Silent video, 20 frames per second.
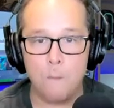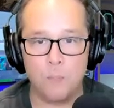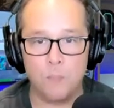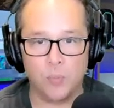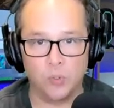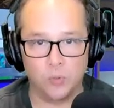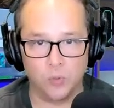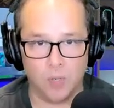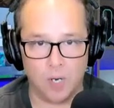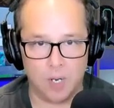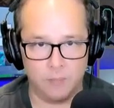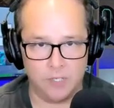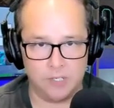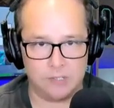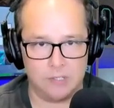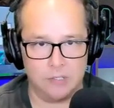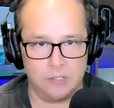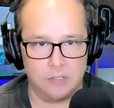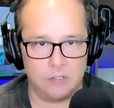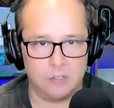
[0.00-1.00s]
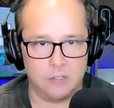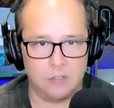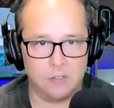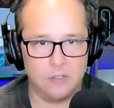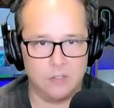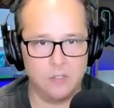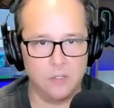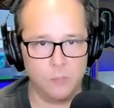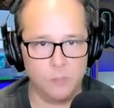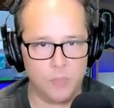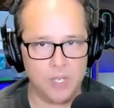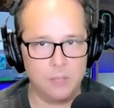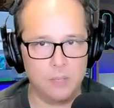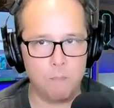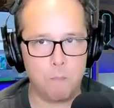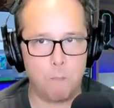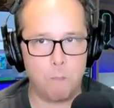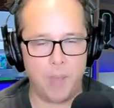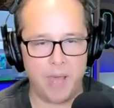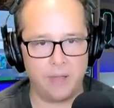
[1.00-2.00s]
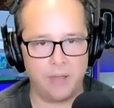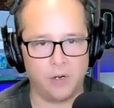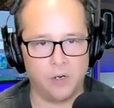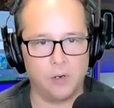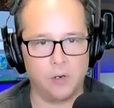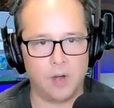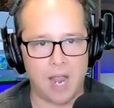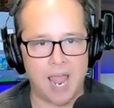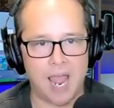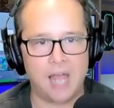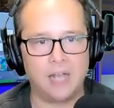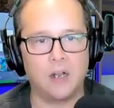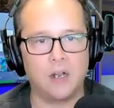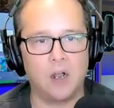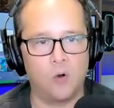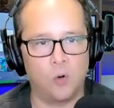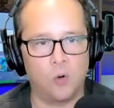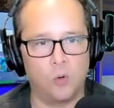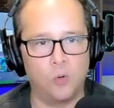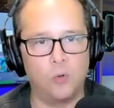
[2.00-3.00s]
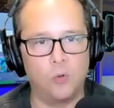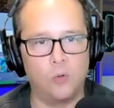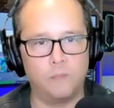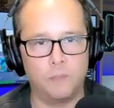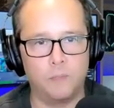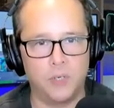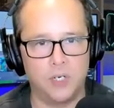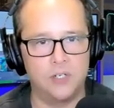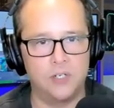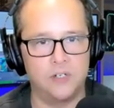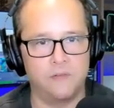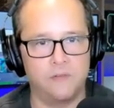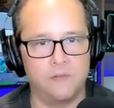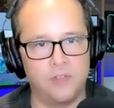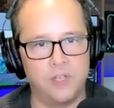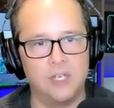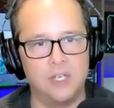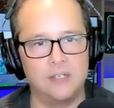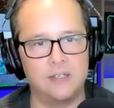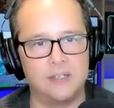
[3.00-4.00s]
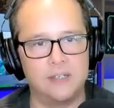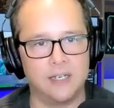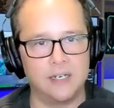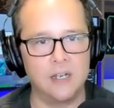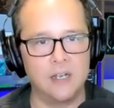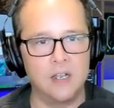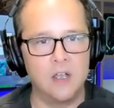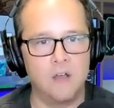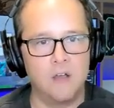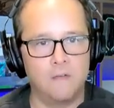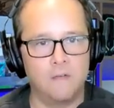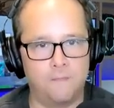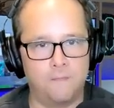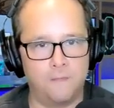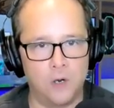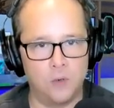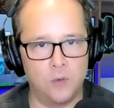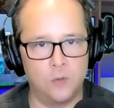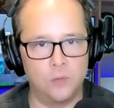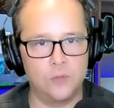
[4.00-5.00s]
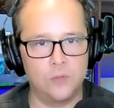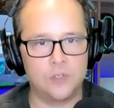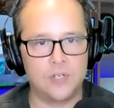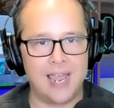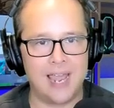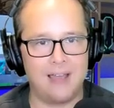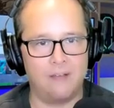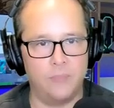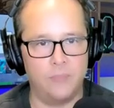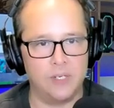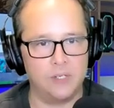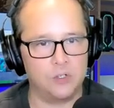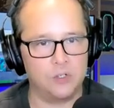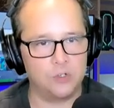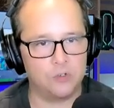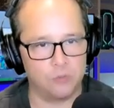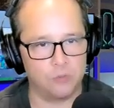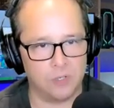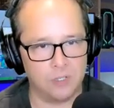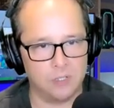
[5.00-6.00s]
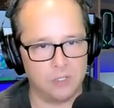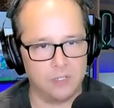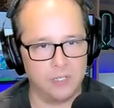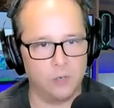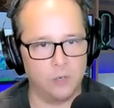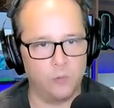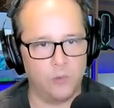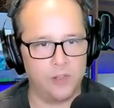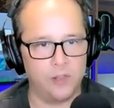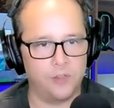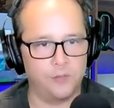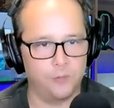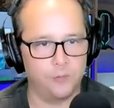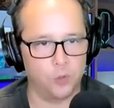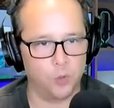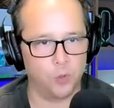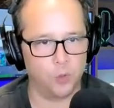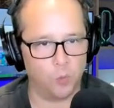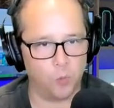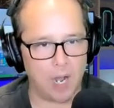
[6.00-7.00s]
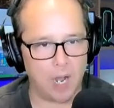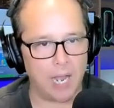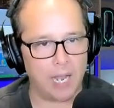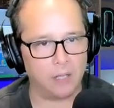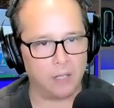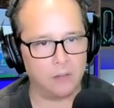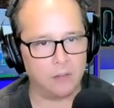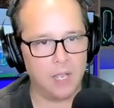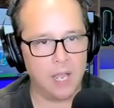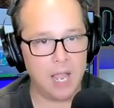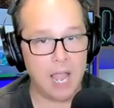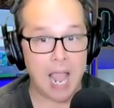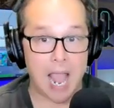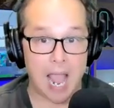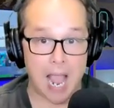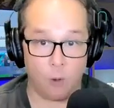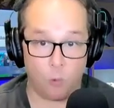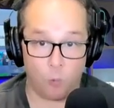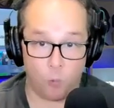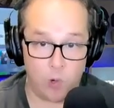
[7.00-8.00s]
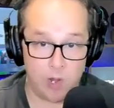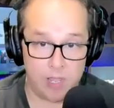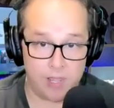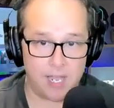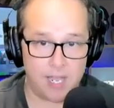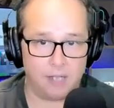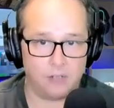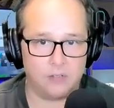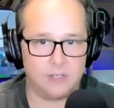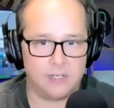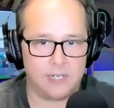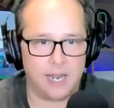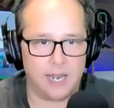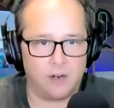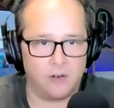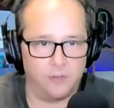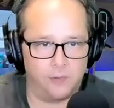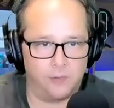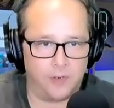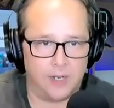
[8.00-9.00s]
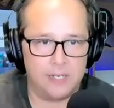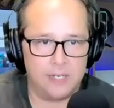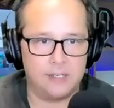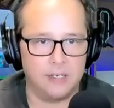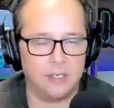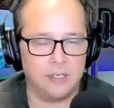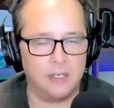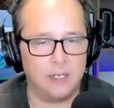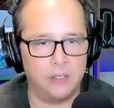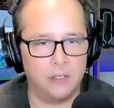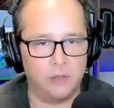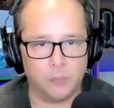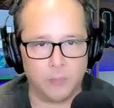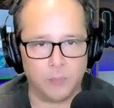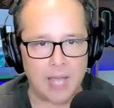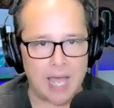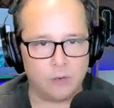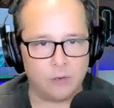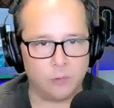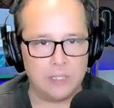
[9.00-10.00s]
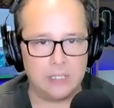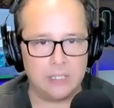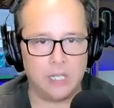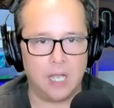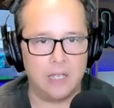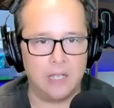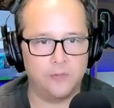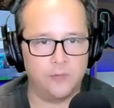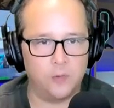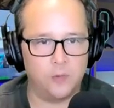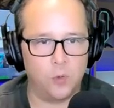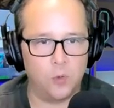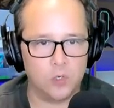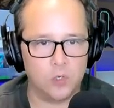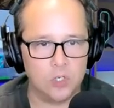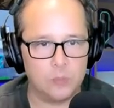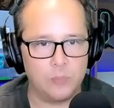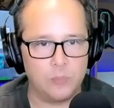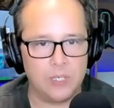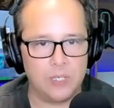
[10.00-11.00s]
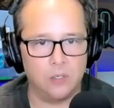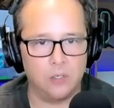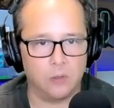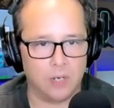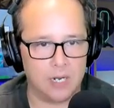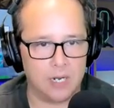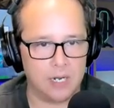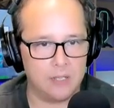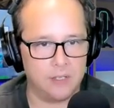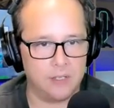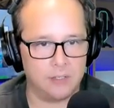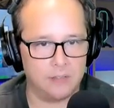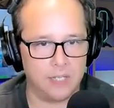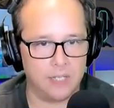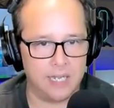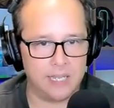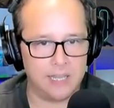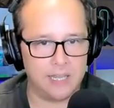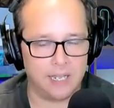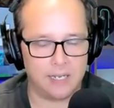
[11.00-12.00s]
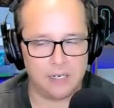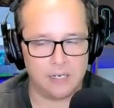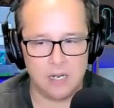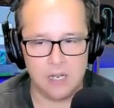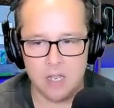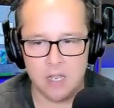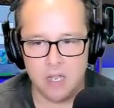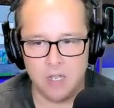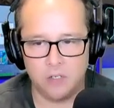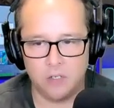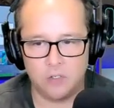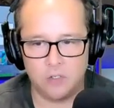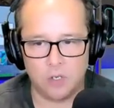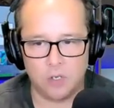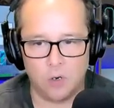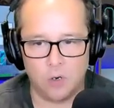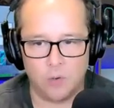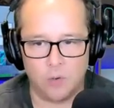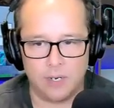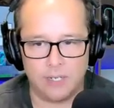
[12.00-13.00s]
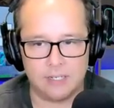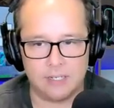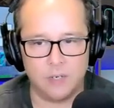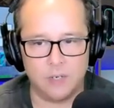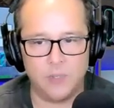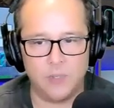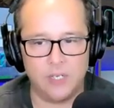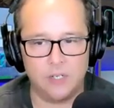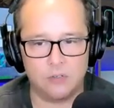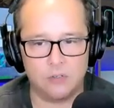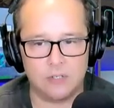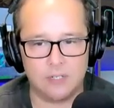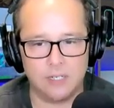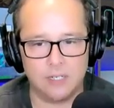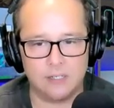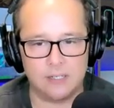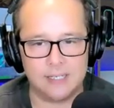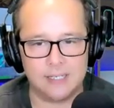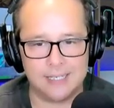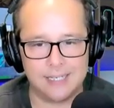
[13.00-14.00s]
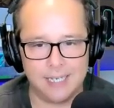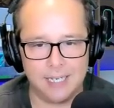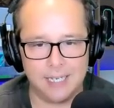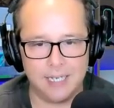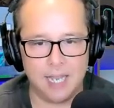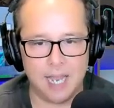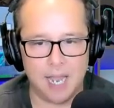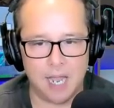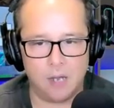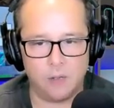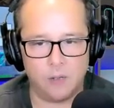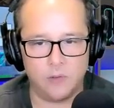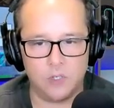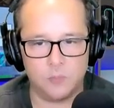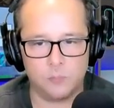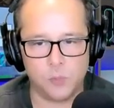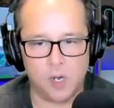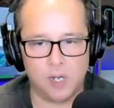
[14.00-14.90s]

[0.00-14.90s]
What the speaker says: promises to be better at a whole bunch of things that phones have been struggling with for a while, without sacrificing either battery life or speed or anything like that. So it's going to be interesting to see how these